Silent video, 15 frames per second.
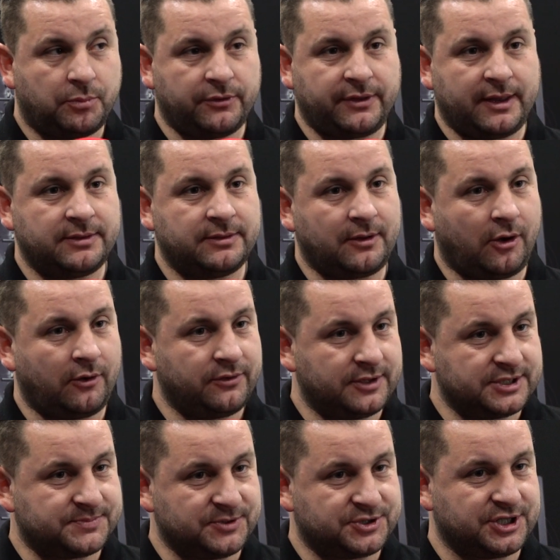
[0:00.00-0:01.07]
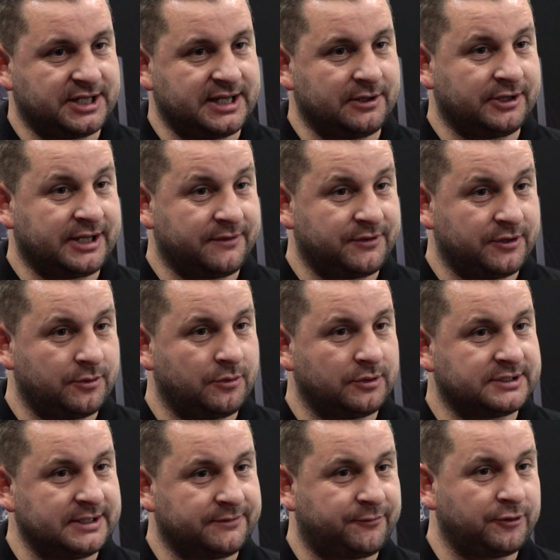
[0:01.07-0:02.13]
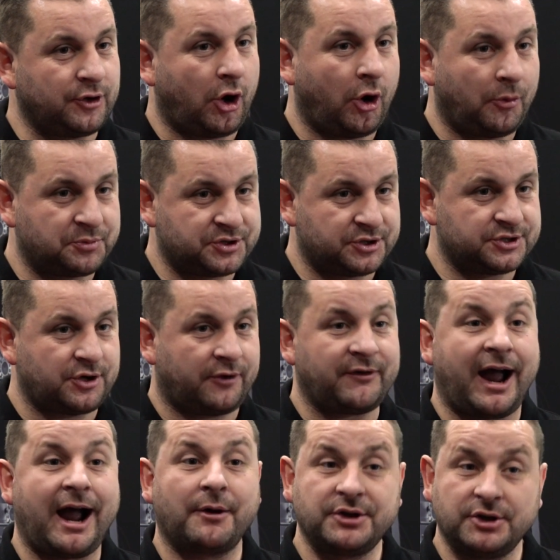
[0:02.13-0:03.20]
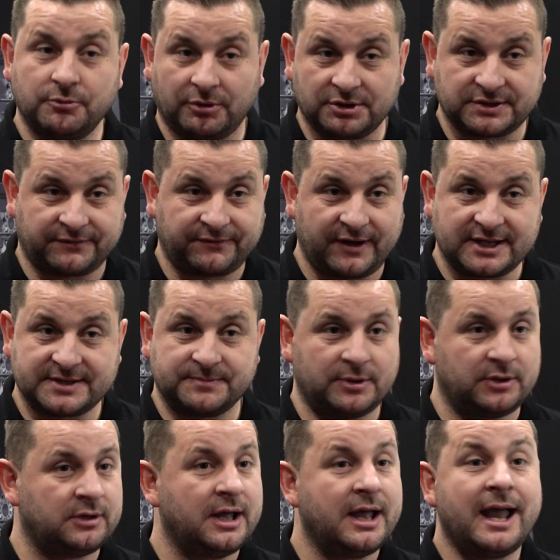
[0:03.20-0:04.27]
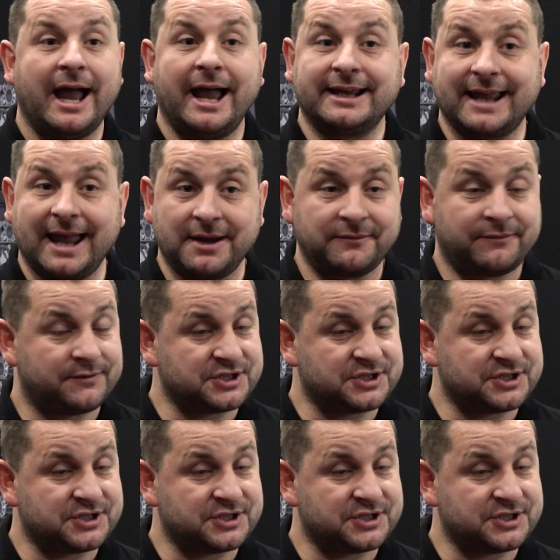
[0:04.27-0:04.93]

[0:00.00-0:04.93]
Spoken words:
But then on this machine, it'll give you different options of how you want to face mill, again for